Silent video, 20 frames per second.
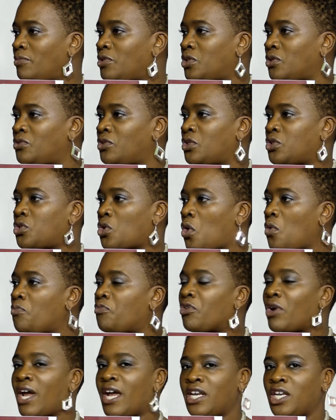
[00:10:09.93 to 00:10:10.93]
So there's hope
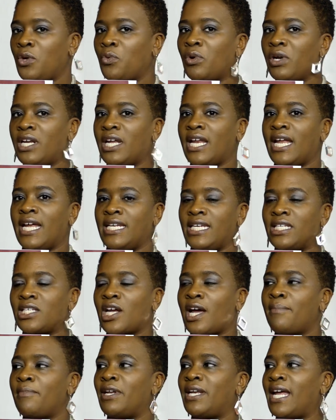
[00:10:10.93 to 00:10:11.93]
for anyone at any
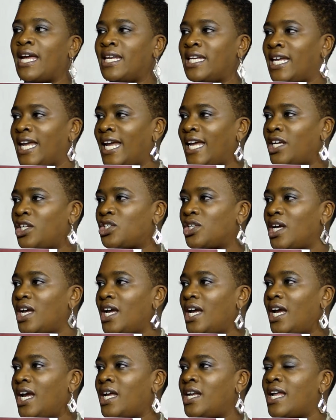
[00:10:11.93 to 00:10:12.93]
time, at any age.
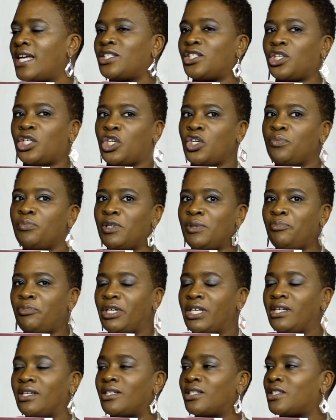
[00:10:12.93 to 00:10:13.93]
And as a human
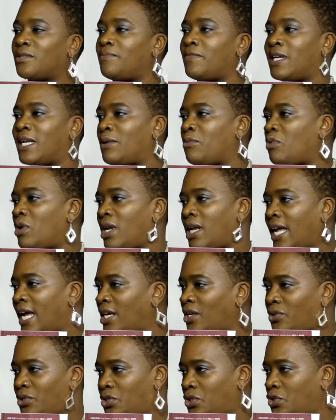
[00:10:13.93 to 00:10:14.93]
being, it doesn't matter what
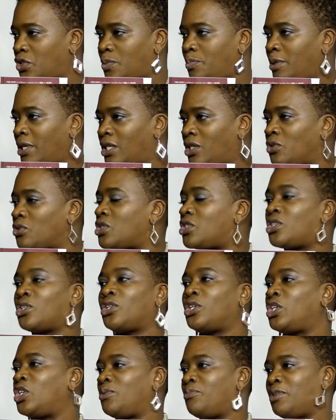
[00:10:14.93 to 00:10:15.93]
language you speak, you're still
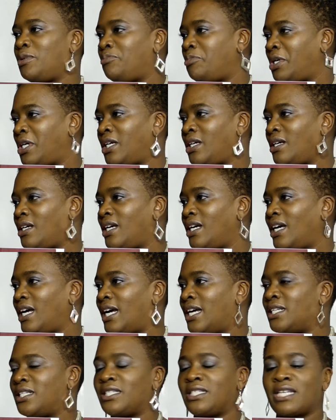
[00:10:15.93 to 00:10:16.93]
a human being.
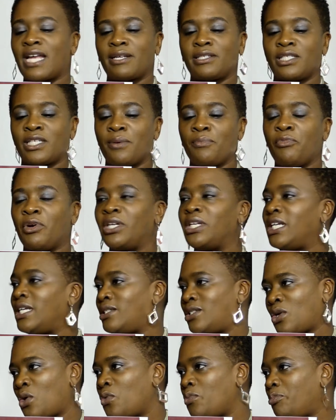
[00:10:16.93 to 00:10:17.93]
And that someone
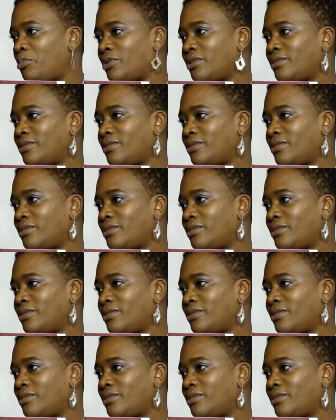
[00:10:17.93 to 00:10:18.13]
needs hope.